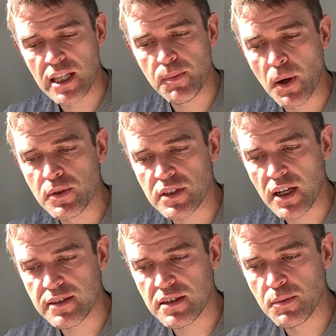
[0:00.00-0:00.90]
The bones
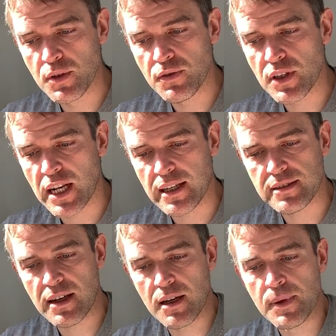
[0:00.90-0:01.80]
started to move for the
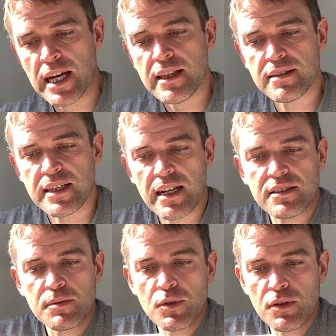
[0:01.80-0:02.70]
last time. The
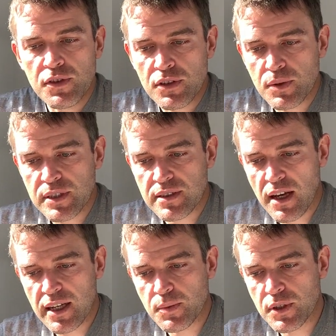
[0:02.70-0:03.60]
skeleton moved onto its
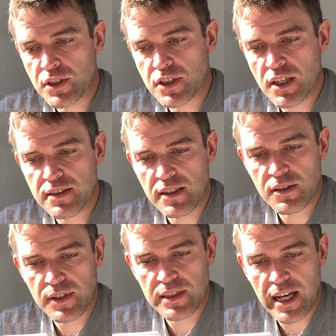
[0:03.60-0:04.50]
side with the shirt
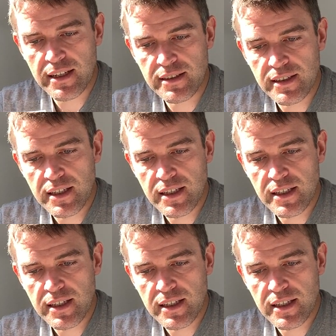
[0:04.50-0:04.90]
under its head.